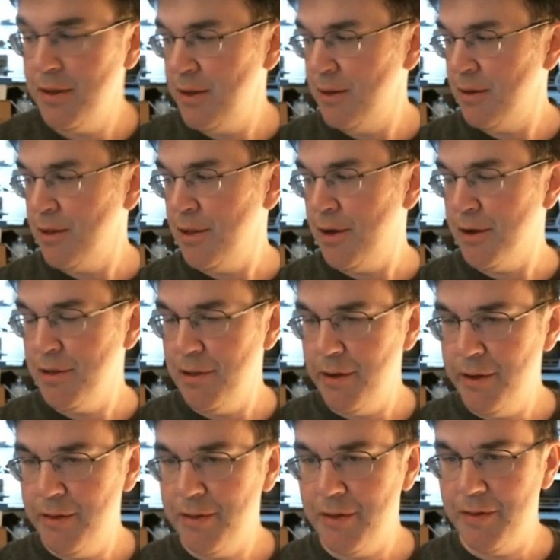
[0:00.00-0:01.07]
clock
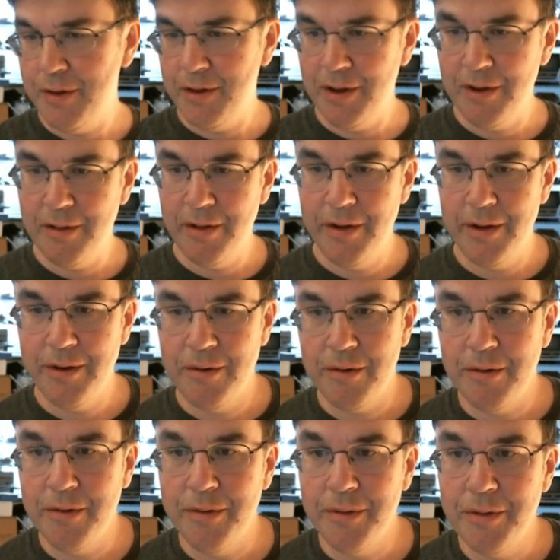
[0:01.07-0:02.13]
lines and the data line
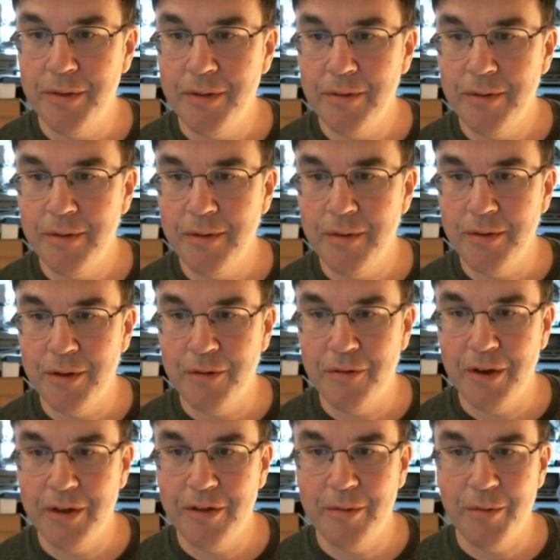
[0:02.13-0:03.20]
on the
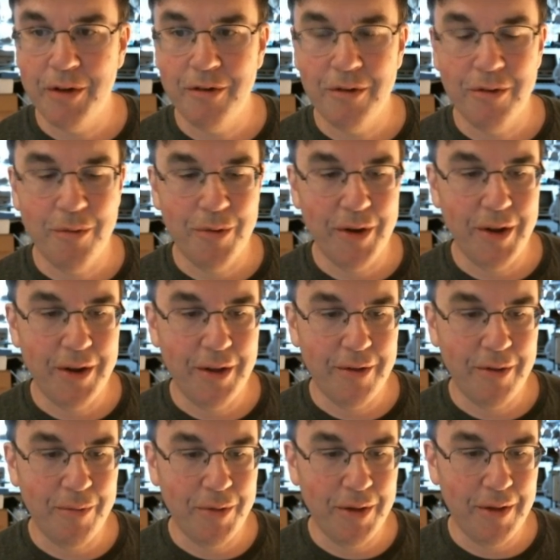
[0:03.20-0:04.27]
device to make sure that we're getting
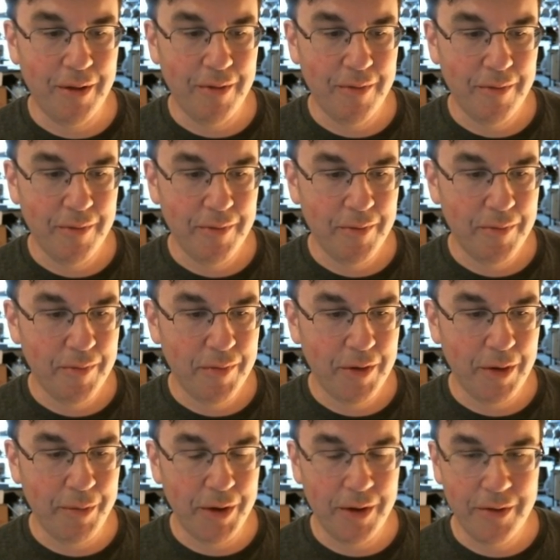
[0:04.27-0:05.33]
something
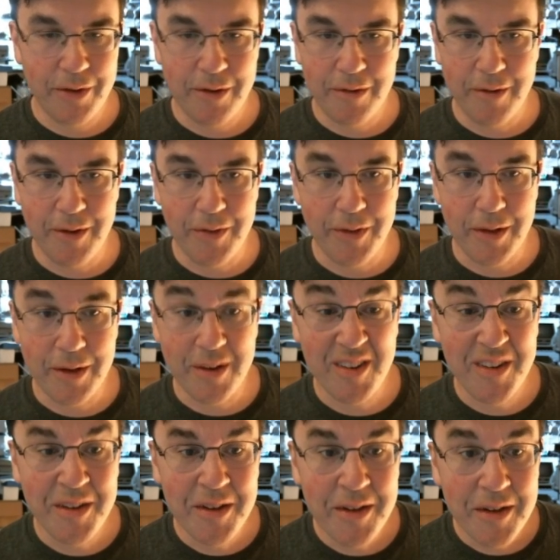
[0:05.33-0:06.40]
coming in there, and then
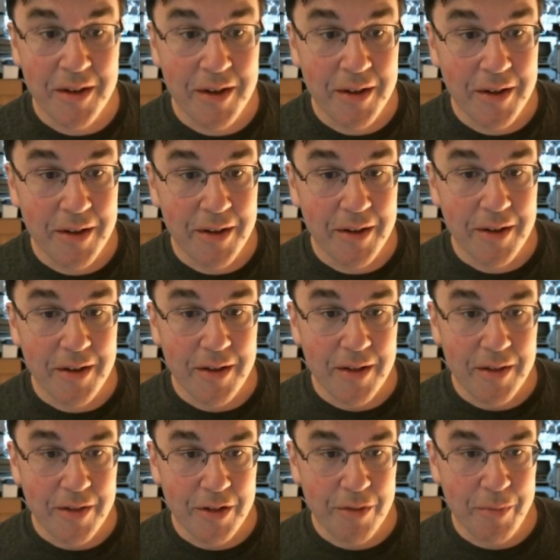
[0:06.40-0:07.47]

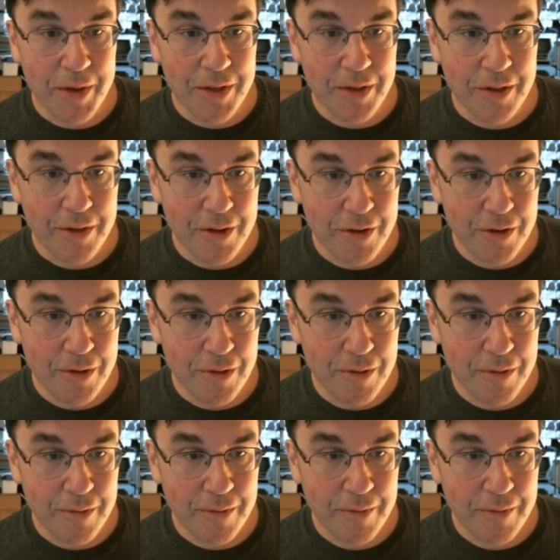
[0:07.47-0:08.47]
let's make this into